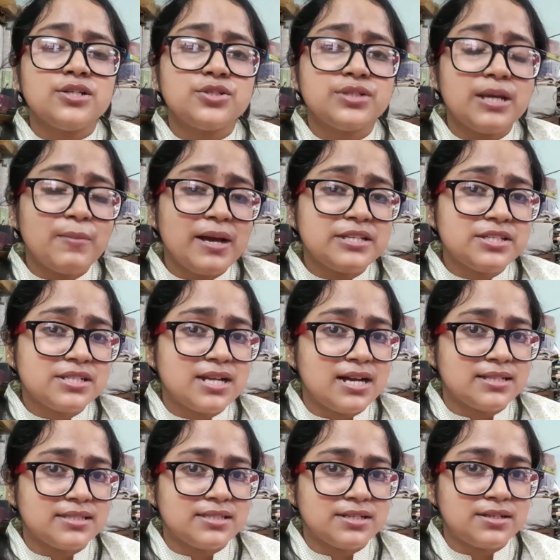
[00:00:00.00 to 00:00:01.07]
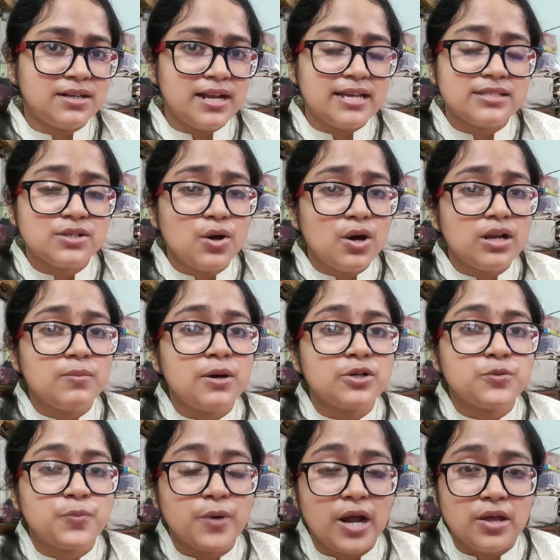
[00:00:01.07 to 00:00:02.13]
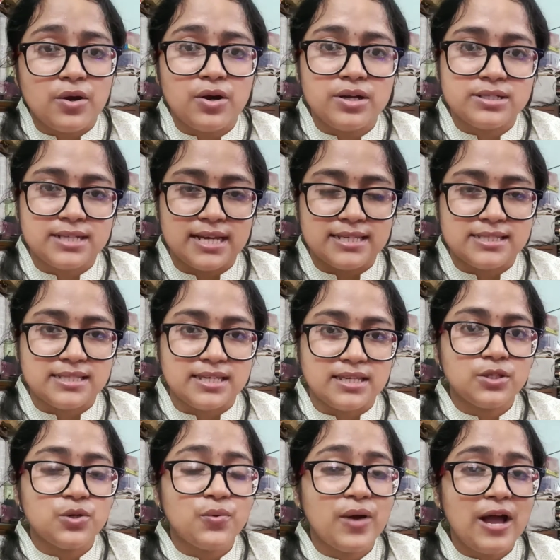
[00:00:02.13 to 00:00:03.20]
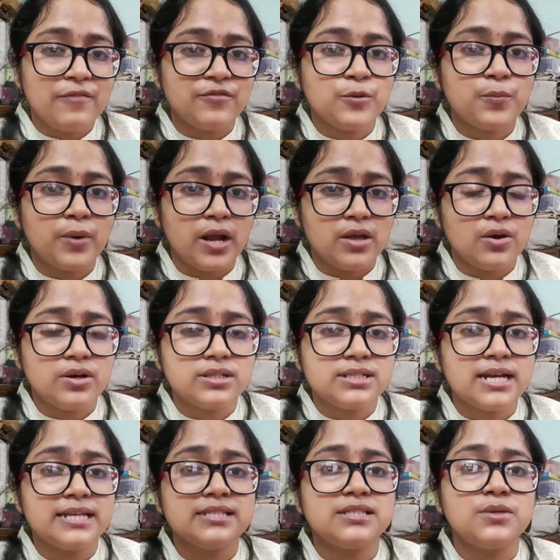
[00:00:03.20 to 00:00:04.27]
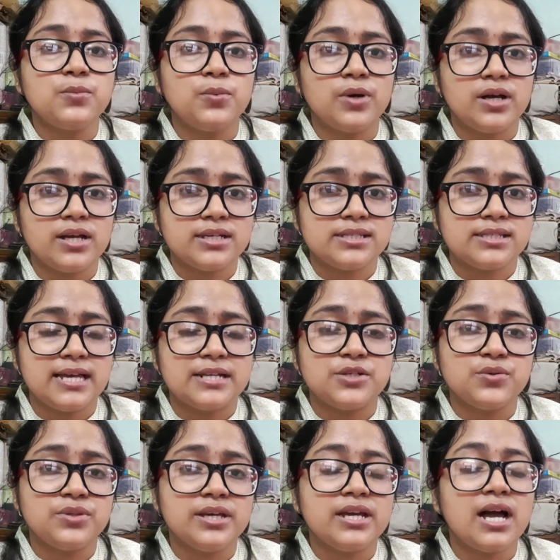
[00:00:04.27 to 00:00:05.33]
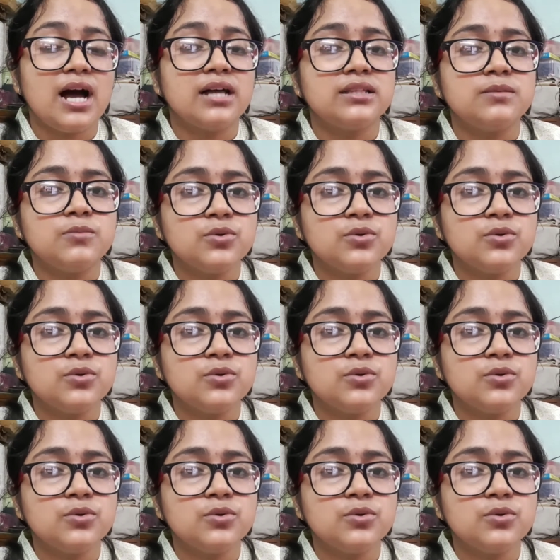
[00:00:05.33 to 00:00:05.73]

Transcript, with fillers: To them, I just answer it's all about prioritizing. You have to prioritize the works that you think are the